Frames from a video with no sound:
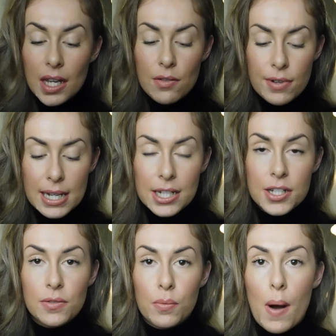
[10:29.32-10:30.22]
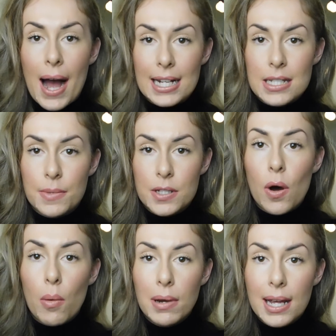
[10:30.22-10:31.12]
I really should have waxed my
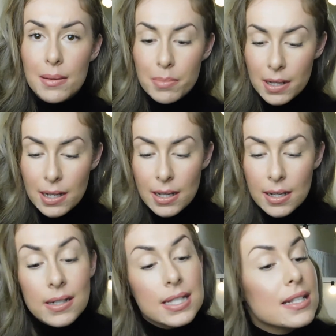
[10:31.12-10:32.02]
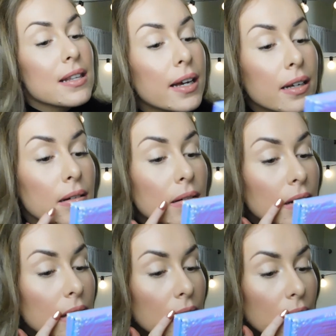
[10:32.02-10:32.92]
top lip because it's like
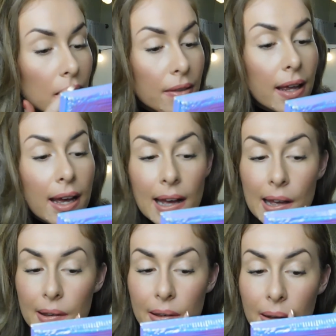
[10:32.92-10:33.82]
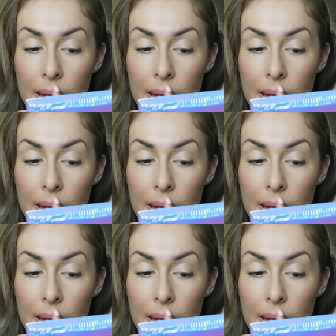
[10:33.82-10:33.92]
on the hairs.